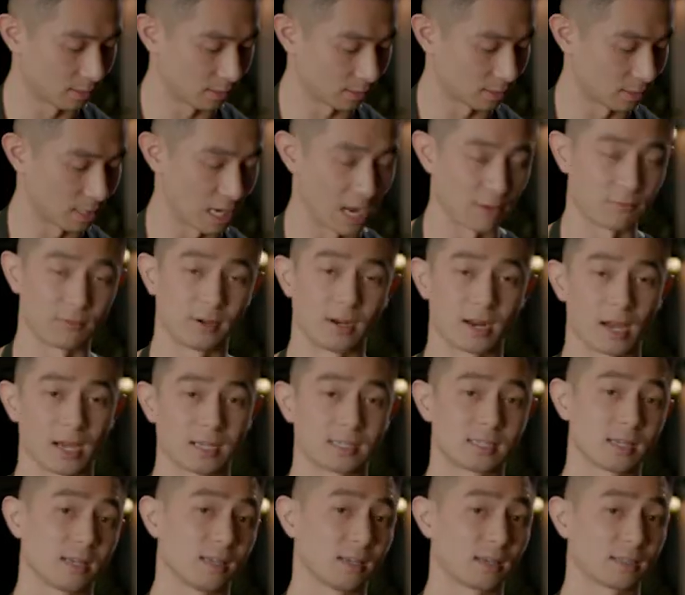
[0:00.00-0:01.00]
It's gonna have a
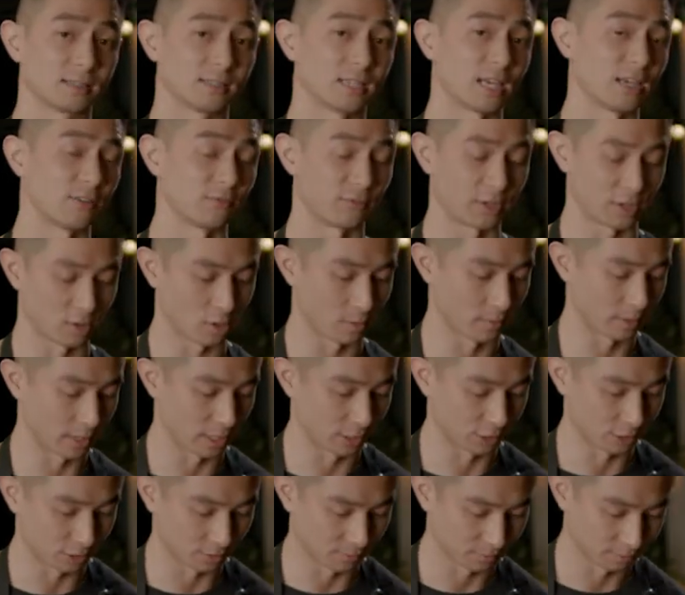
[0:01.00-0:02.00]
nice savory
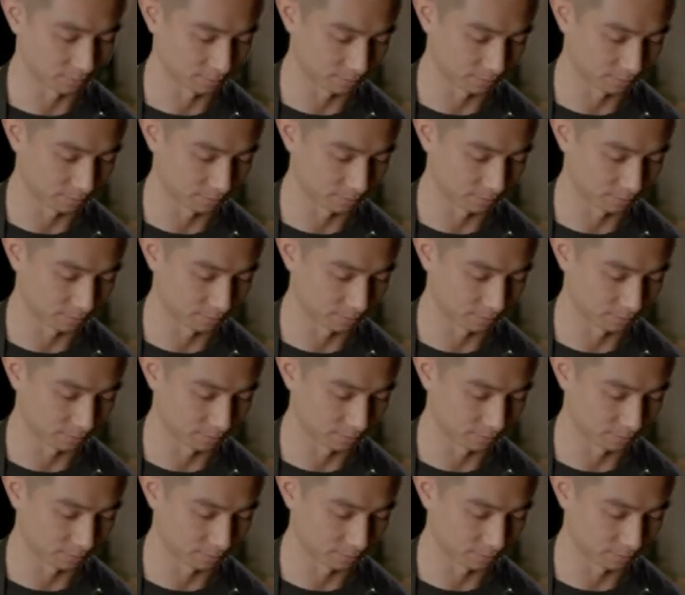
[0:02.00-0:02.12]
combination.